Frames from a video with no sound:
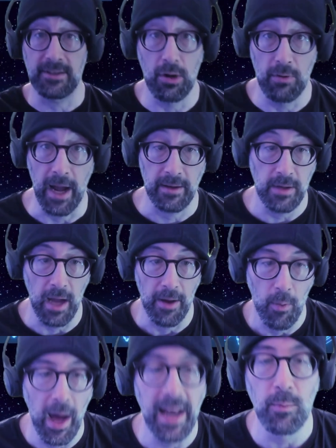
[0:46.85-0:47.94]
correct. Yeah, well,
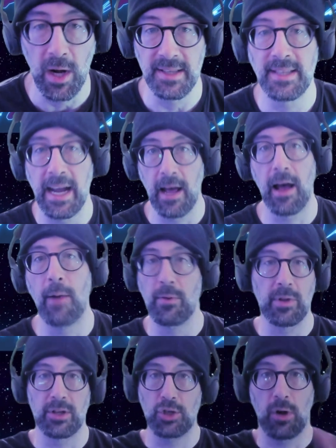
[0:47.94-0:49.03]
okay. I didn't want to say that. I
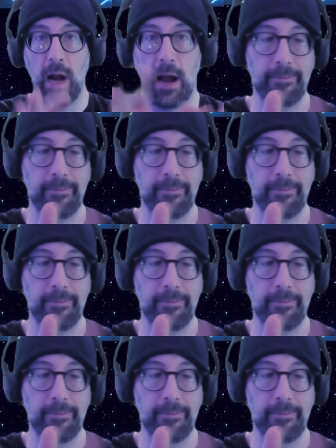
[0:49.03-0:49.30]
wasn't sure how.